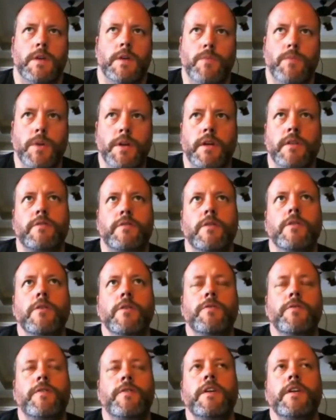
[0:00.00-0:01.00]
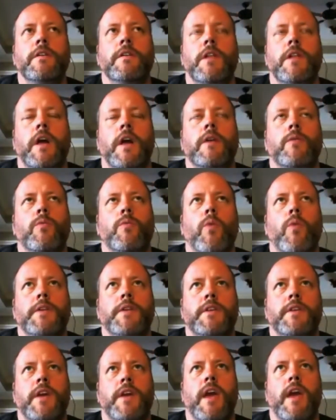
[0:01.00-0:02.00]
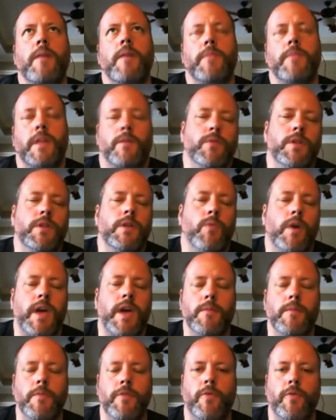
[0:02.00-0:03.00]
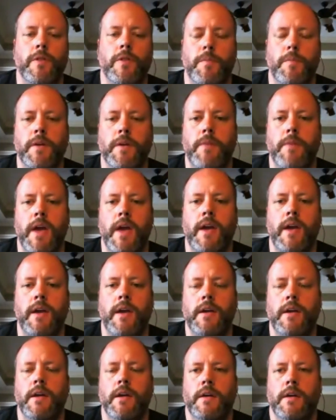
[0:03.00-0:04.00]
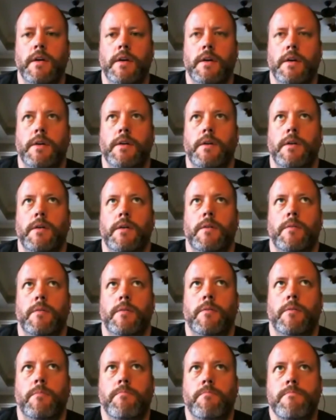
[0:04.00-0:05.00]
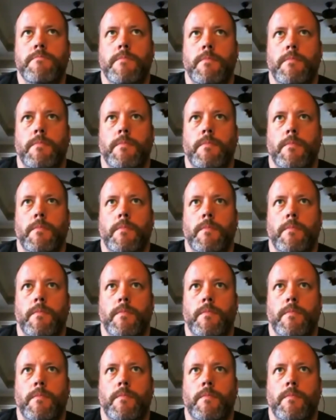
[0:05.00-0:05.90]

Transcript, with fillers: Really? So you feel like what came, like really what came before the Big Bang? What came before the Big